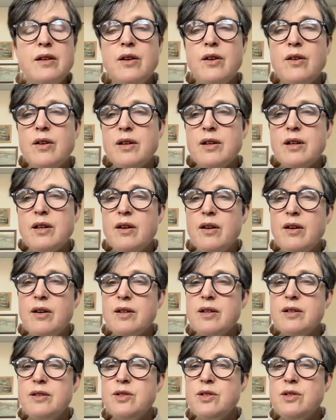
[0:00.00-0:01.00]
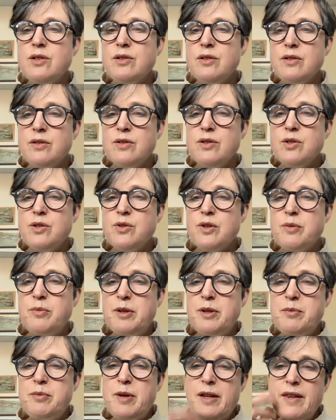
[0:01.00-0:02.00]
no, I, I can talk a
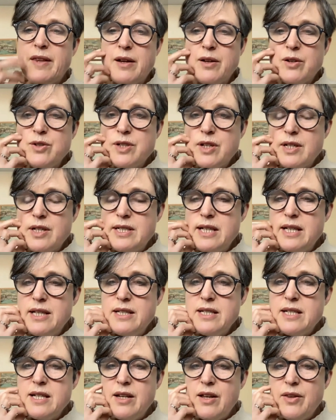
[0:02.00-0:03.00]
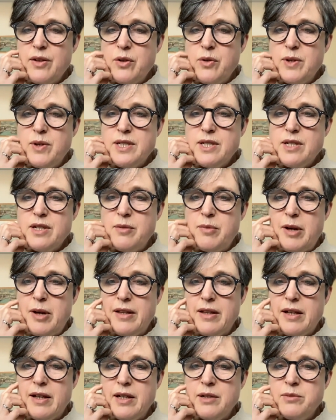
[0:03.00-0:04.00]
bit about that, because I see there's another question
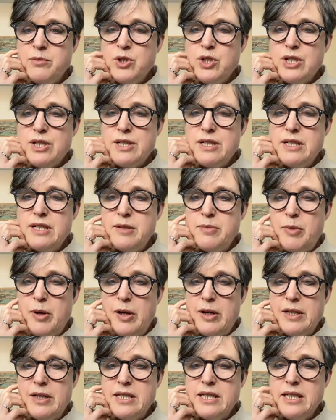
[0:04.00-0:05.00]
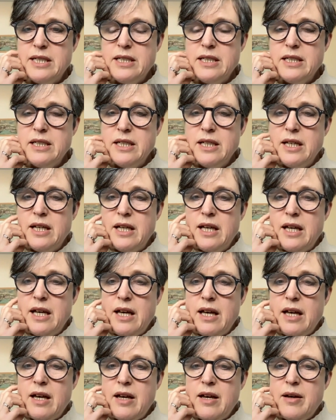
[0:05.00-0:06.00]
about Animal Justice Party.
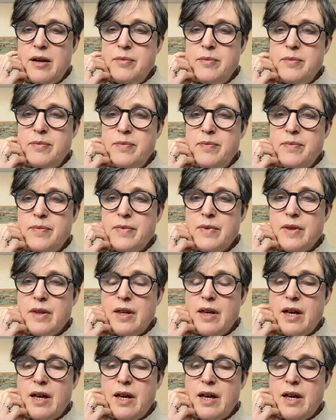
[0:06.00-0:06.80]
Um, yeah.